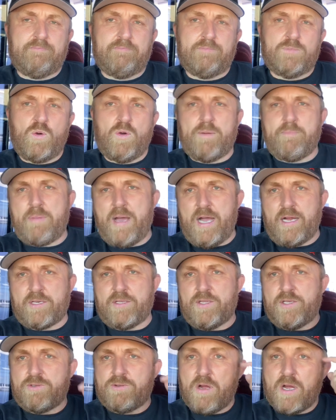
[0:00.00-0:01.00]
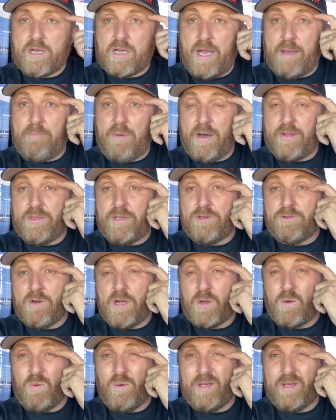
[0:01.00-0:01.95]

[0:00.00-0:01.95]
Going back to the truck, I bought the truck